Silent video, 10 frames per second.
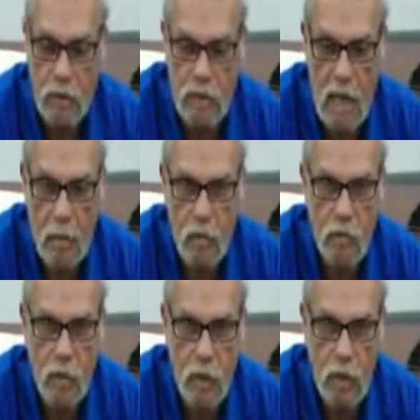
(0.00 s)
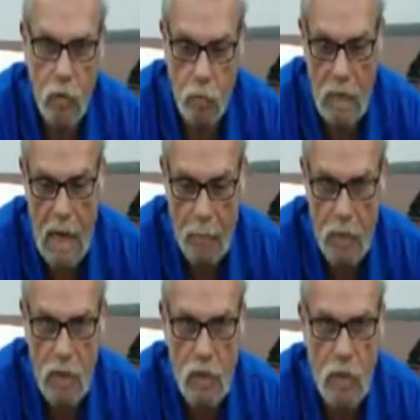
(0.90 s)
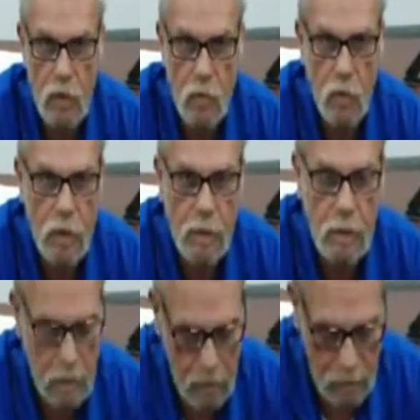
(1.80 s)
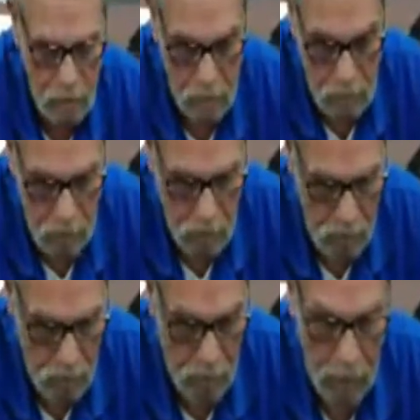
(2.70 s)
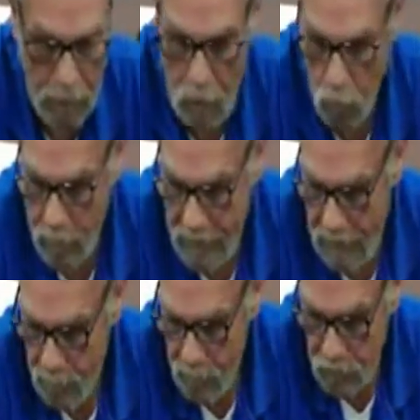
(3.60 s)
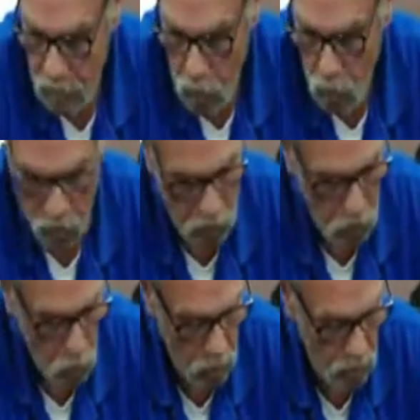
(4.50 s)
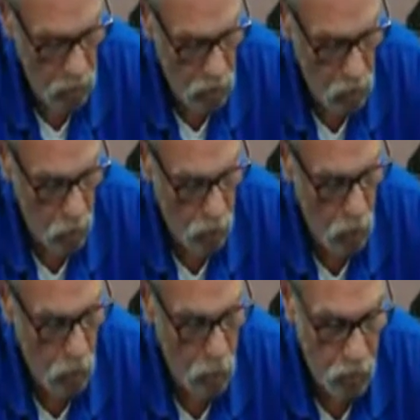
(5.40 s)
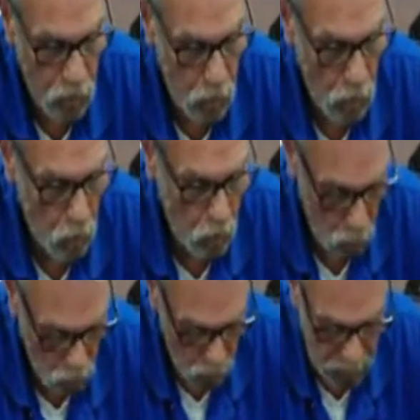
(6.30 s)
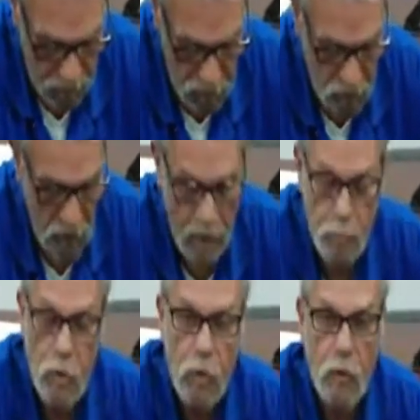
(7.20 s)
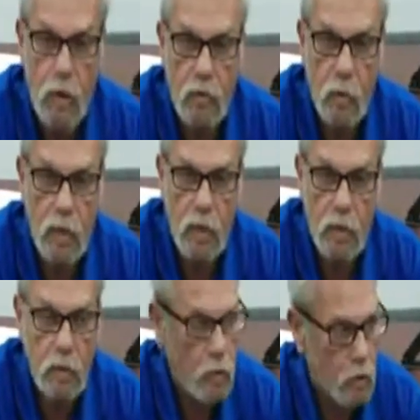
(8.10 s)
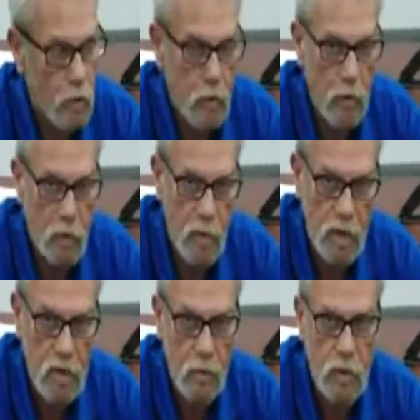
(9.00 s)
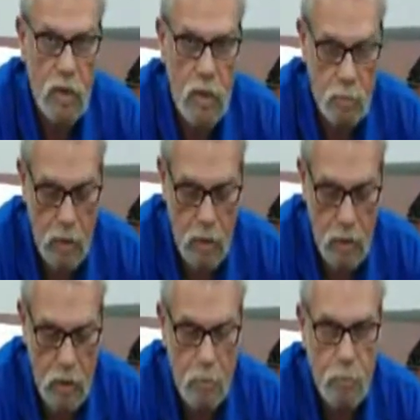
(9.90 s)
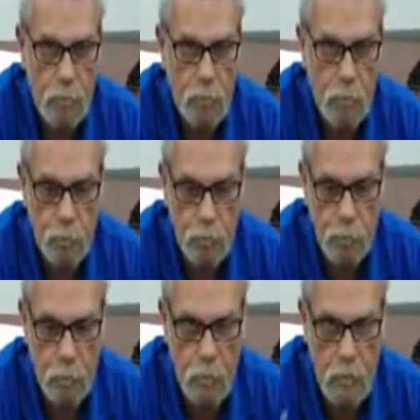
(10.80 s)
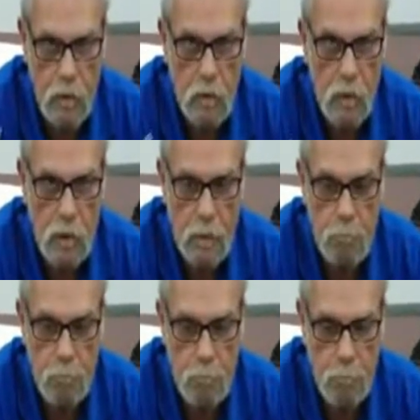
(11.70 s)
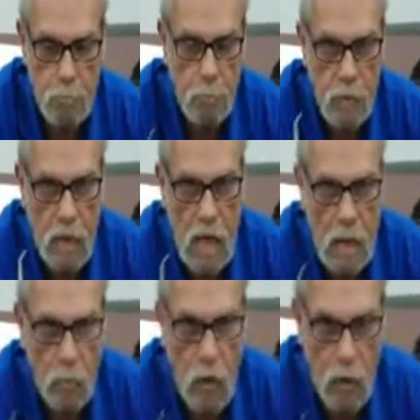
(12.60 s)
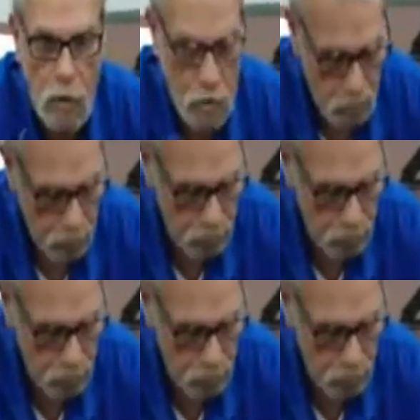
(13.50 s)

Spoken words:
at the time of training. We'll be happy to send you one. And I will be happy to go over the nomenclature with you over the phone, or we can Skype or do whatever we need to do so everybody's on the same page. Okay? Cotton pliers.